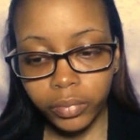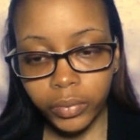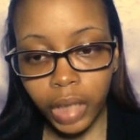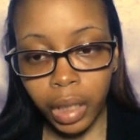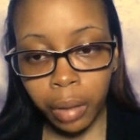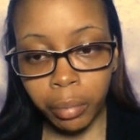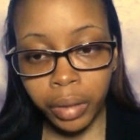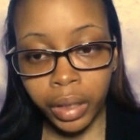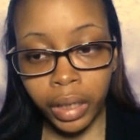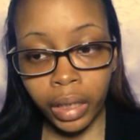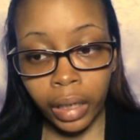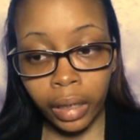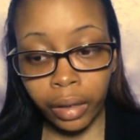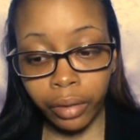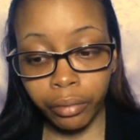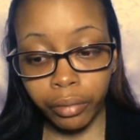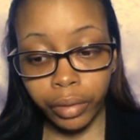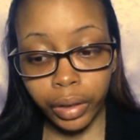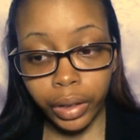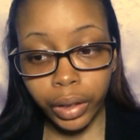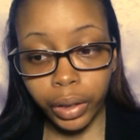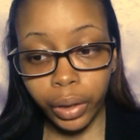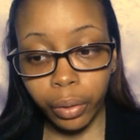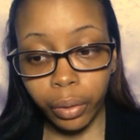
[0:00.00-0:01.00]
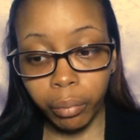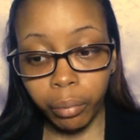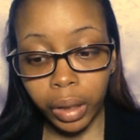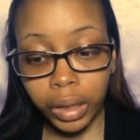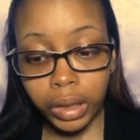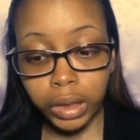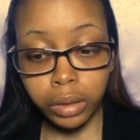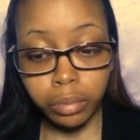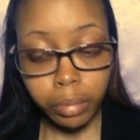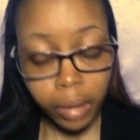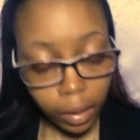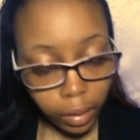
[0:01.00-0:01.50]
I mean, I don't really know
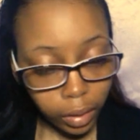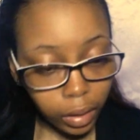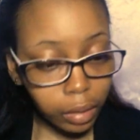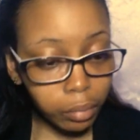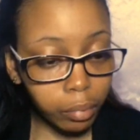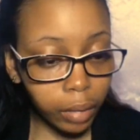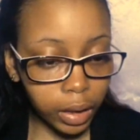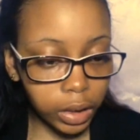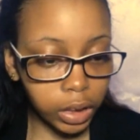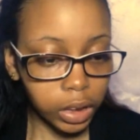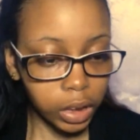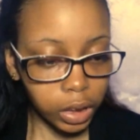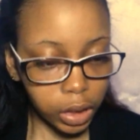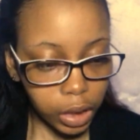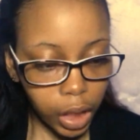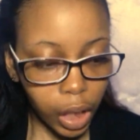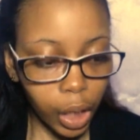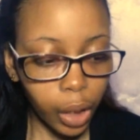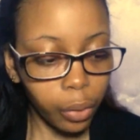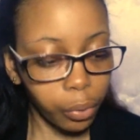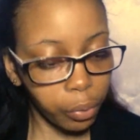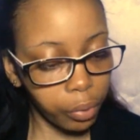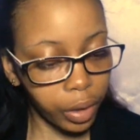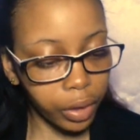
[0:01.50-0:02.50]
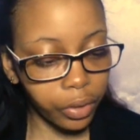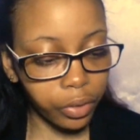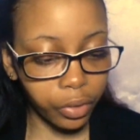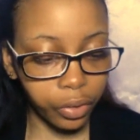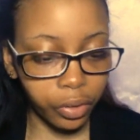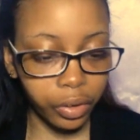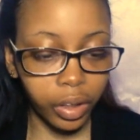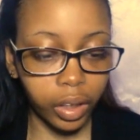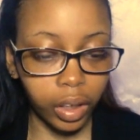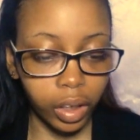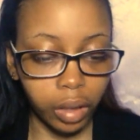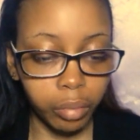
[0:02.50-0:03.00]
much about them. I just know that
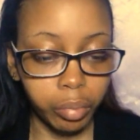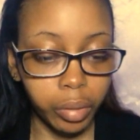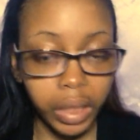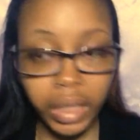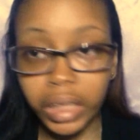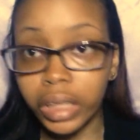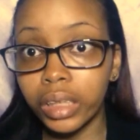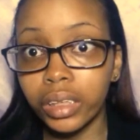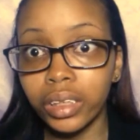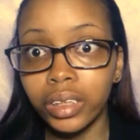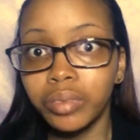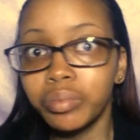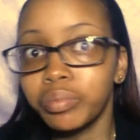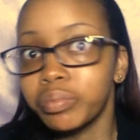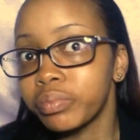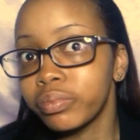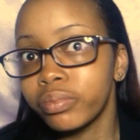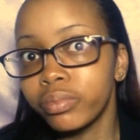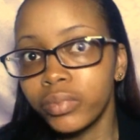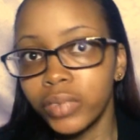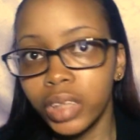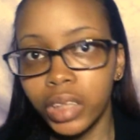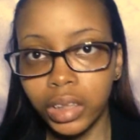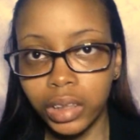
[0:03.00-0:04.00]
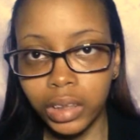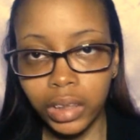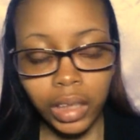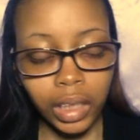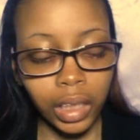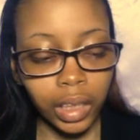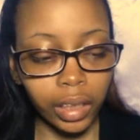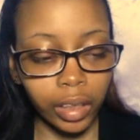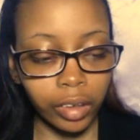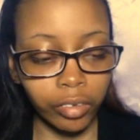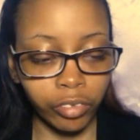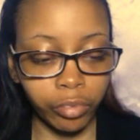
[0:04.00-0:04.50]
they're going to be good, because
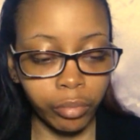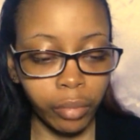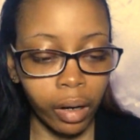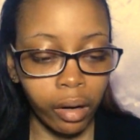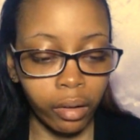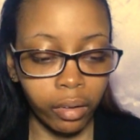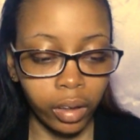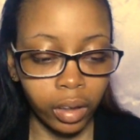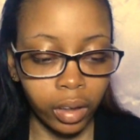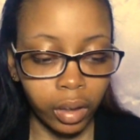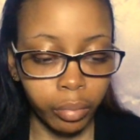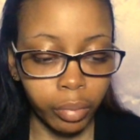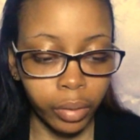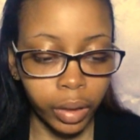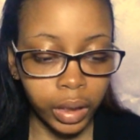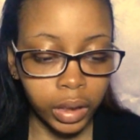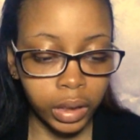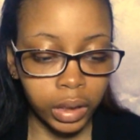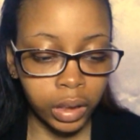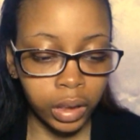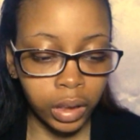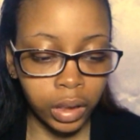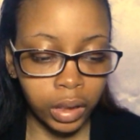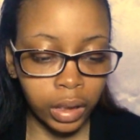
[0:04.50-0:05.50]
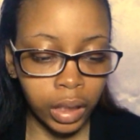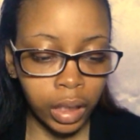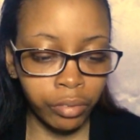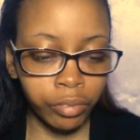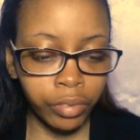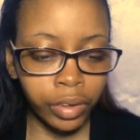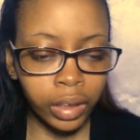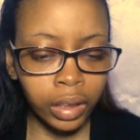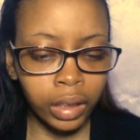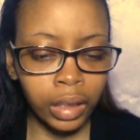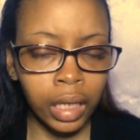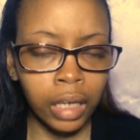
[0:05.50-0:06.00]
anything from Our Daily Bread is good. And I
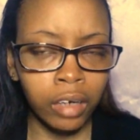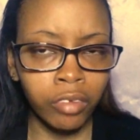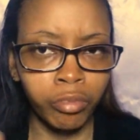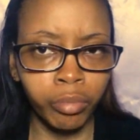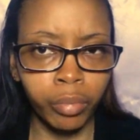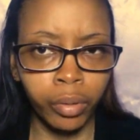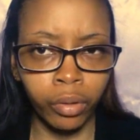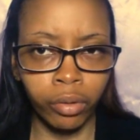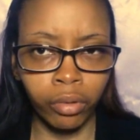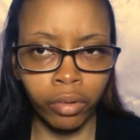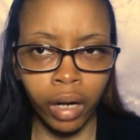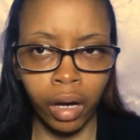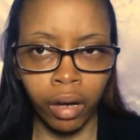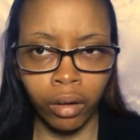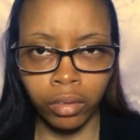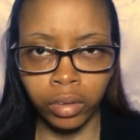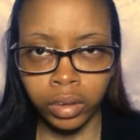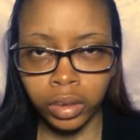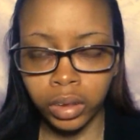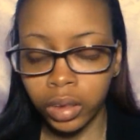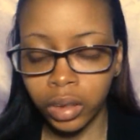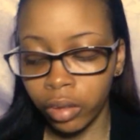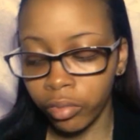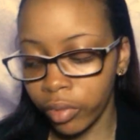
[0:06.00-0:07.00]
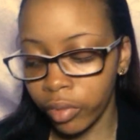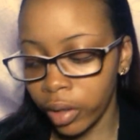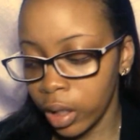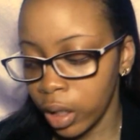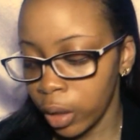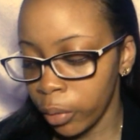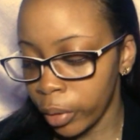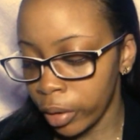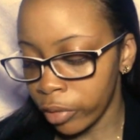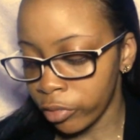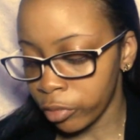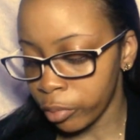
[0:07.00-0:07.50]
read a lot of Bill Crowder stuff
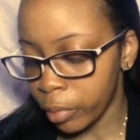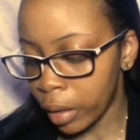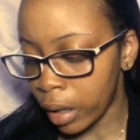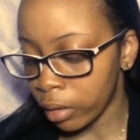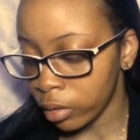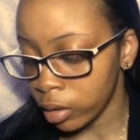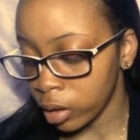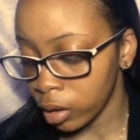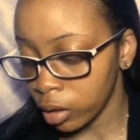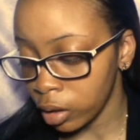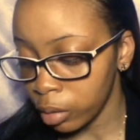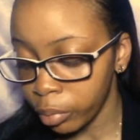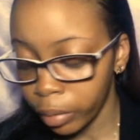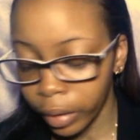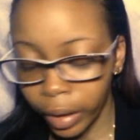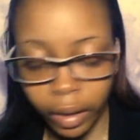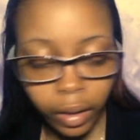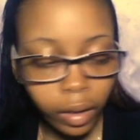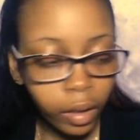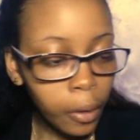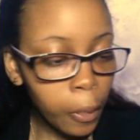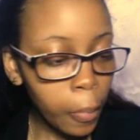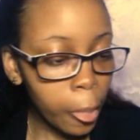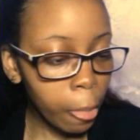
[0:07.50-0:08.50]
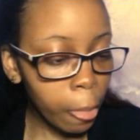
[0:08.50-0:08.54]
anyway from Our Daily Bread.